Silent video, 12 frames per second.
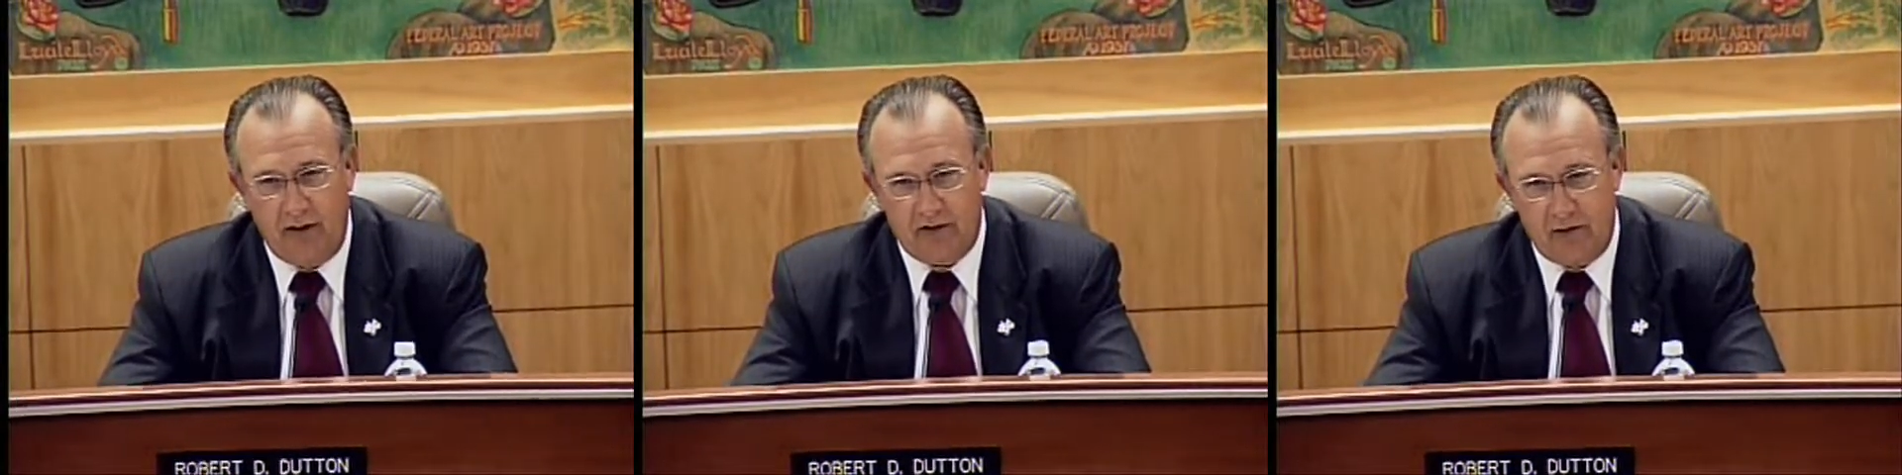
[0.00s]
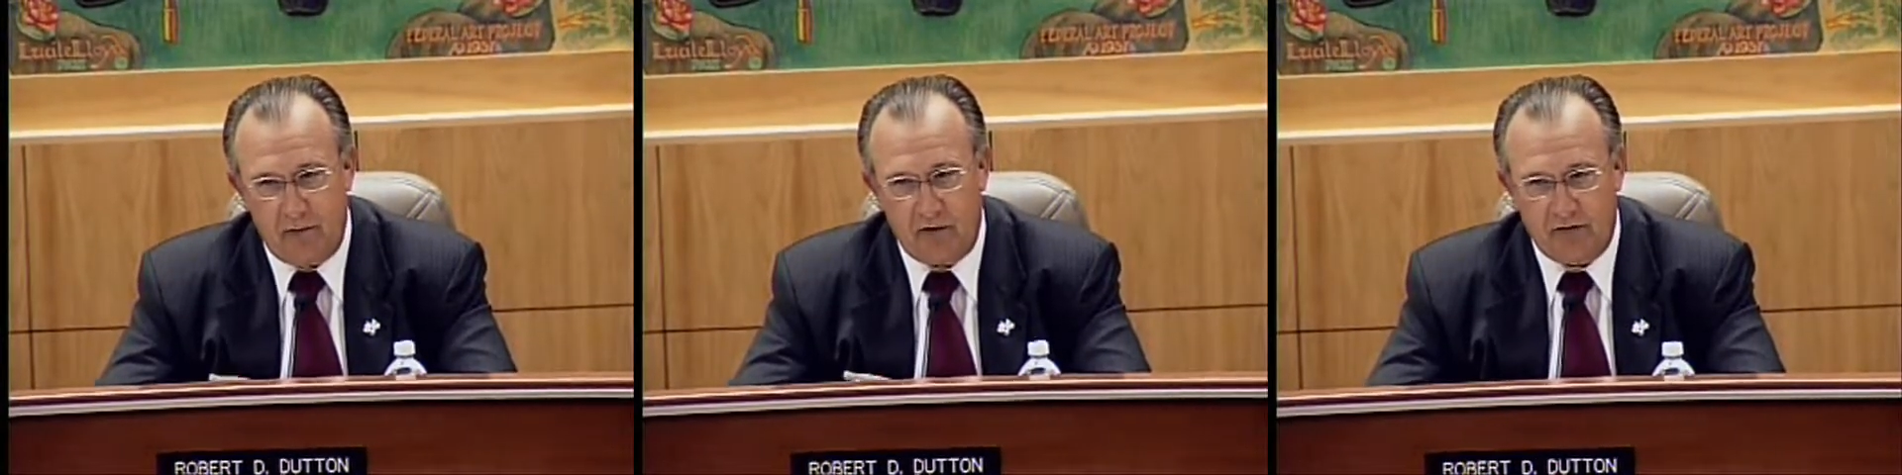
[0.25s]
these
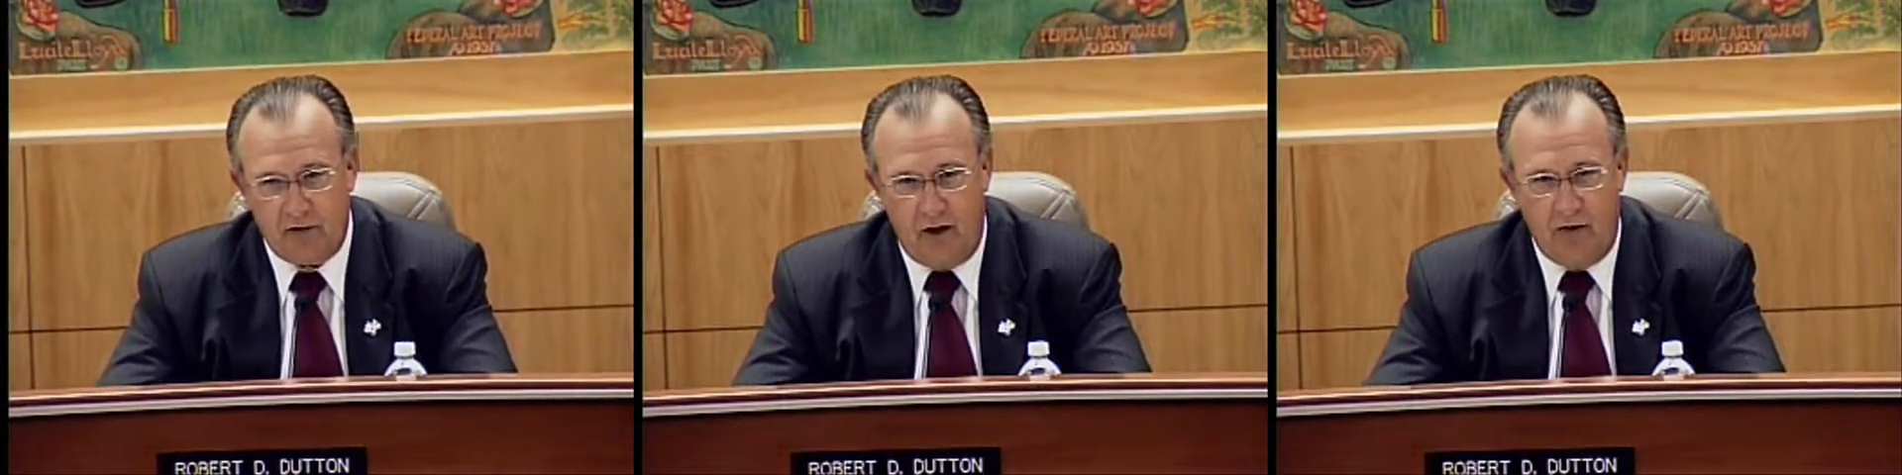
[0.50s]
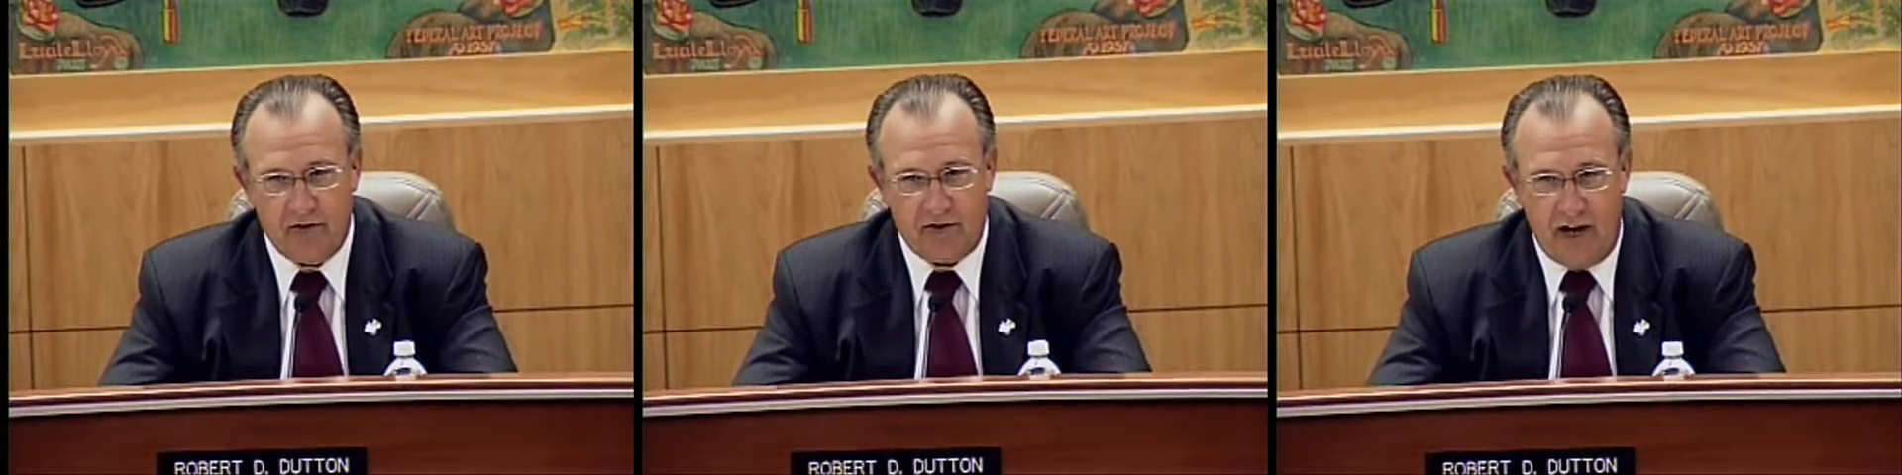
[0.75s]
stimulus
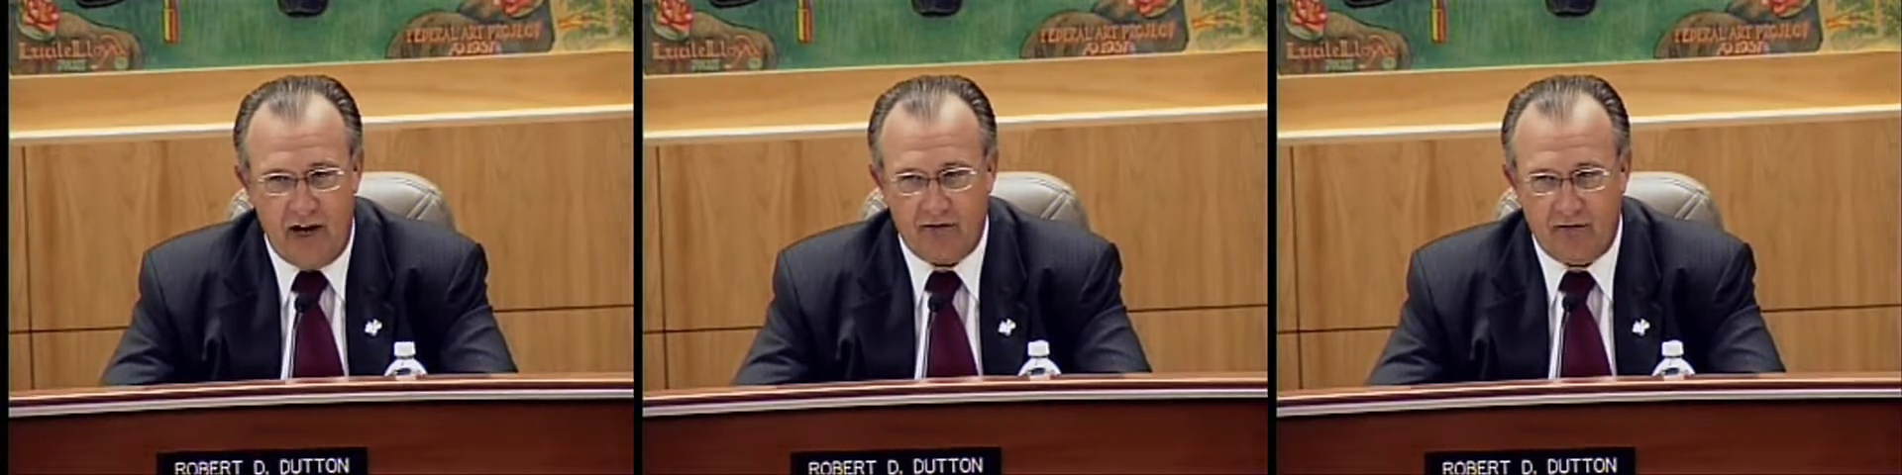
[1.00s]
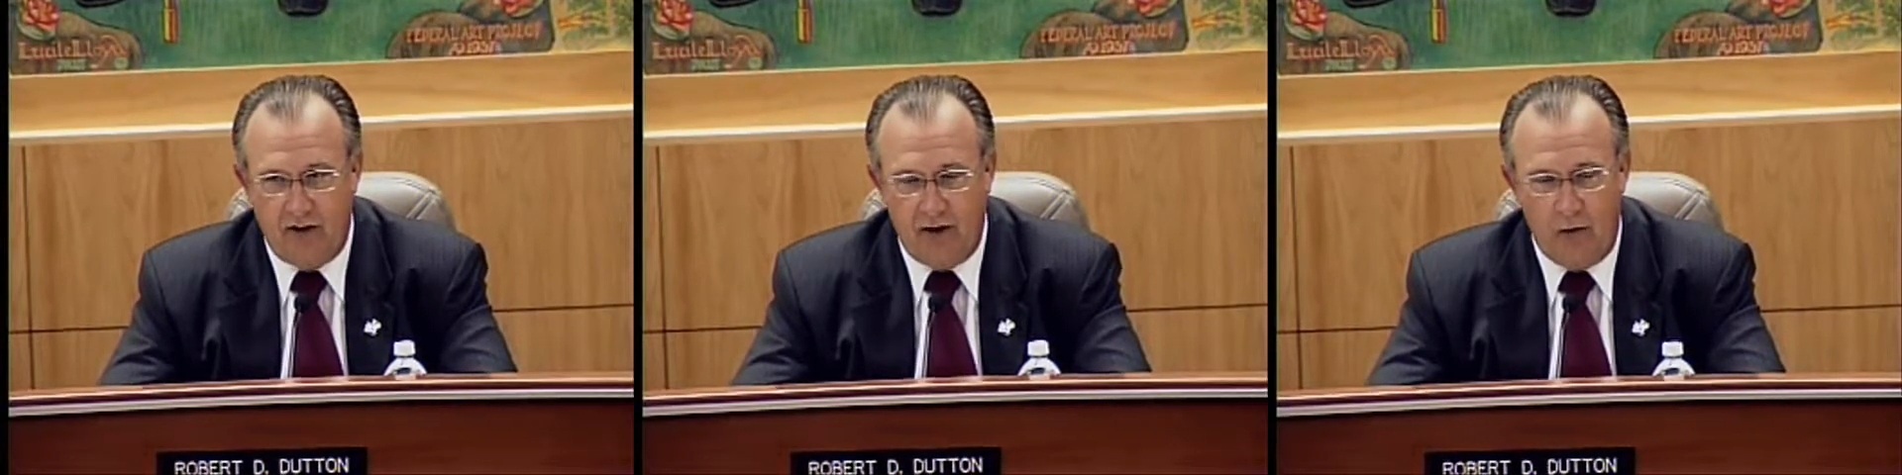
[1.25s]
dollars to actually